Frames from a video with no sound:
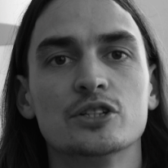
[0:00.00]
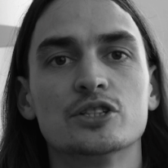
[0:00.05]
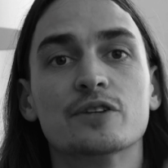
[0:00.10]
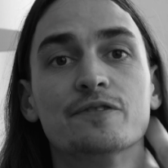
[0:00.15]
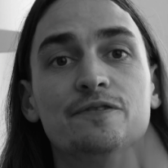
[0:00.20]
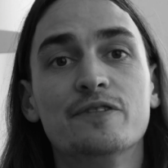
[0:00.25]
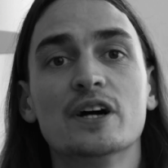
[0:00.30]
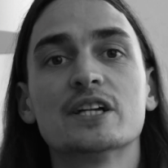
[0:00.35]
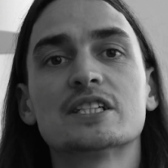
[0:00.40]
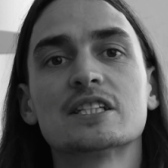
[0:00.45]
So
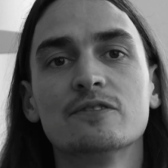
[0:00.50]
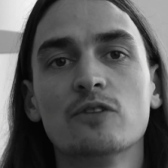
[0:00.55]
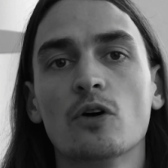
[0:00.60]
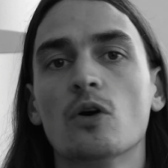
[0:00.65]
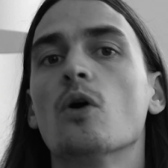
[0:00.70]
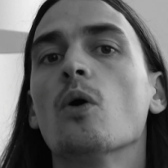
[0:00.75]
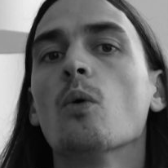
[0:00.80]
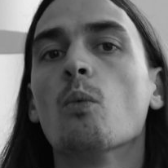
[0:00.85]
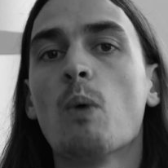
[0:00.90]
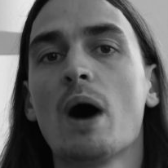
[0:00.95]
first of
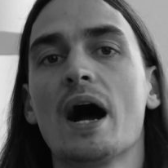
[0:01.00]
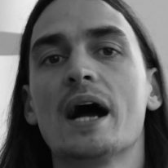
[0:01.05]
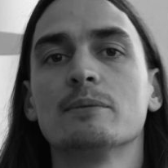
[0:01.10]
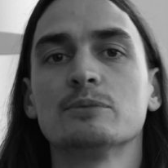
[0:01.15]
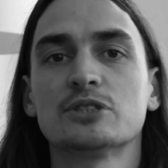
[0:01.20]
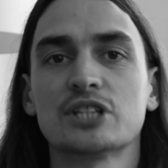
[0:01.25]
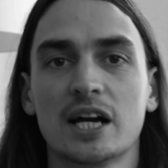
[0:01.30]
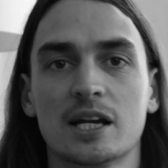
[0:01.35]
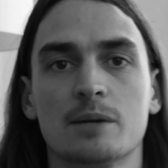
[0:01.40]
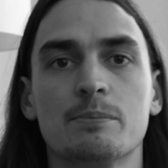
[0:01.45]
all, why I'm
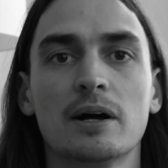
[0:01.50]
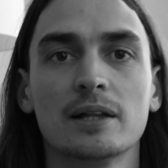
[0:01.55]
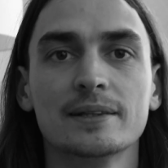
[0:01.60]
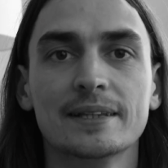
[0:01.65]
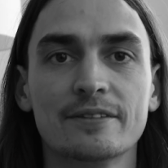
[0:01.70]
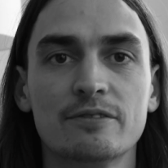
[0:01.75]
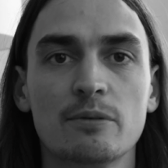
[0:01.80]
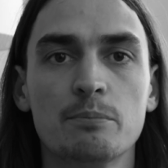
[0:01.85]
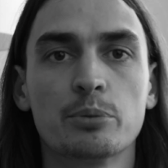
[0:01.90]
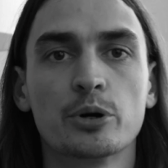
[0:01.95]
chatting about
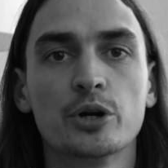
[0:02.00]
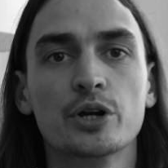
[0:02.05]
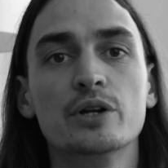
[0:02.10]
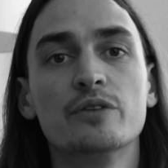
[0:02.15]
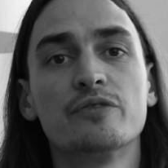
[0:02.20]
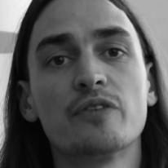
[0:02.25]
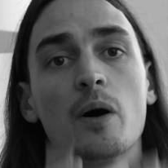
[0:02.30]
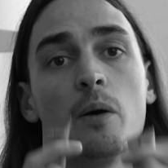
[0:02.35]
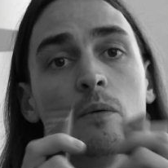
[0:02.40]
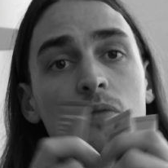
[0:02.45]
Living
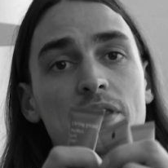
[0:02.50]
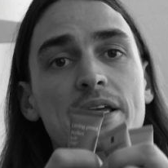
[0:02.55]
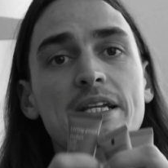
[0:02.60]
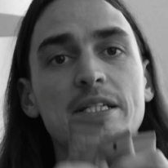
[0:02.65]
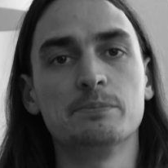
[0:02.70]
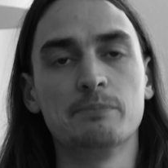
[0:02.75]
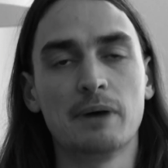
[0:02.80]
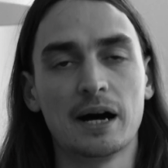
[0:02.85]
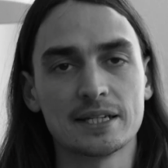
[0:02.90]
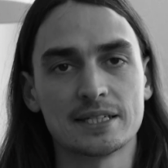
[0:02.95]
Proof on
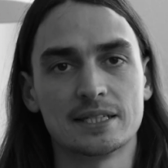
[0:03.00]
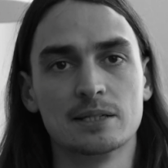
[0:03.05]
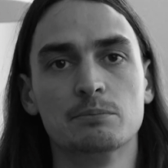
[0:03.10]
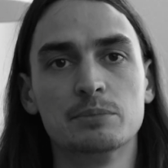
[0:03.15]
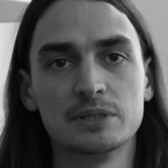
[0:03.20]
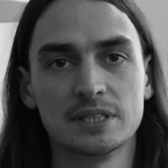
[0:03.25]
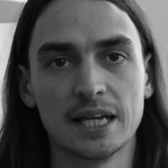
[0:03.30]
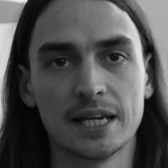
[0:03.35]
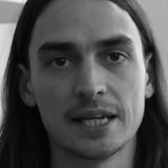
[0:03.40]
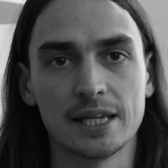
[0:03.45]
these masks in
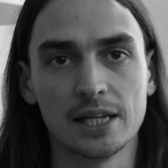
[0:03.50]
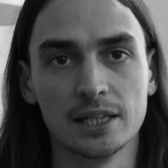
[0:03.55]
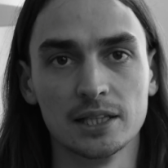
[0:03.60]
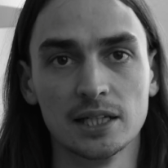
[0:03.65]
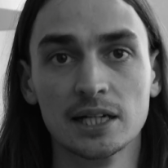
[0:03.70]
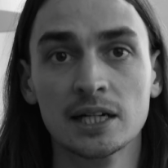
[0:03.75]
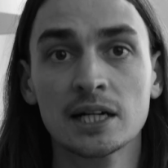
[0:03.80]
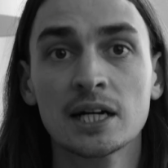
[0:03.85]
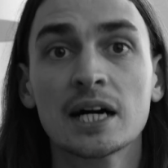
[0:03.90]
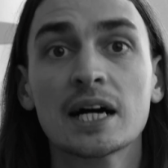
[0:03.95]

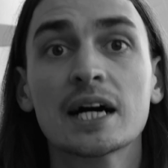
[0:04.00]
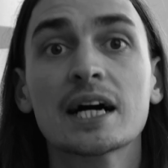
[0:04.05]
particular.